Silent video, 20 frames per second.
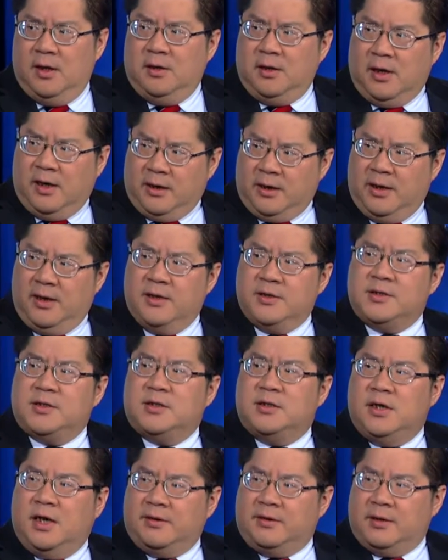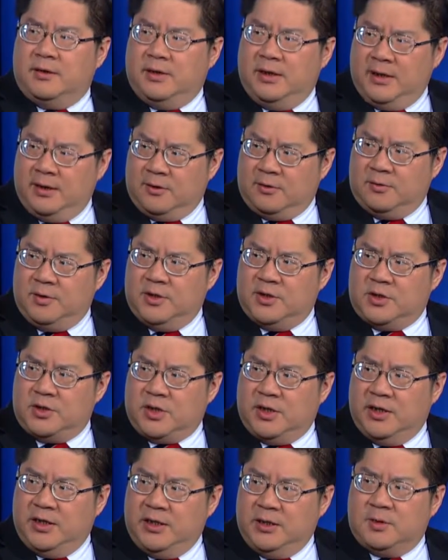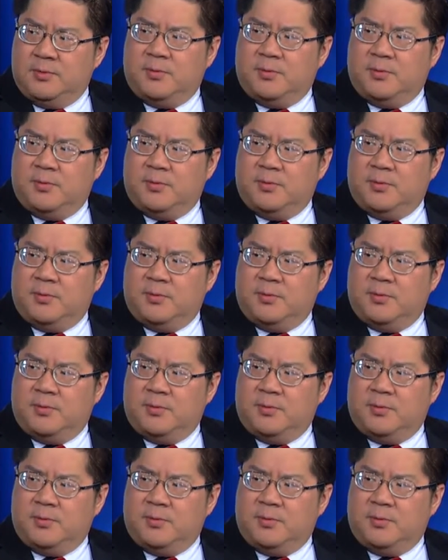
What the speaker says: not us, not the increased Chinese